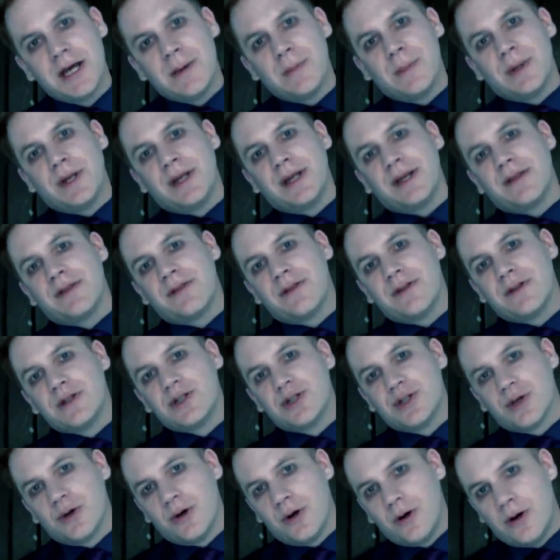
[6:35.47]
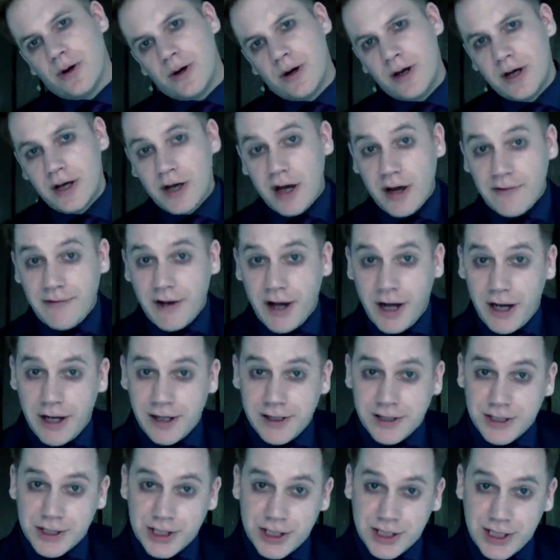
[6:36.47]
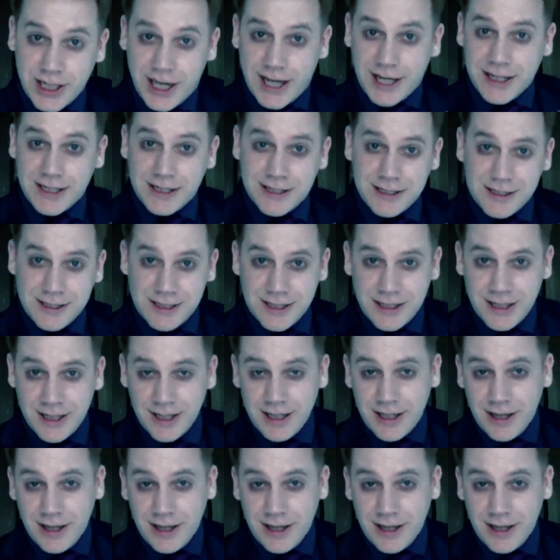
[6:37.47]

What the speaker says: beneath the jaw of Hardestadt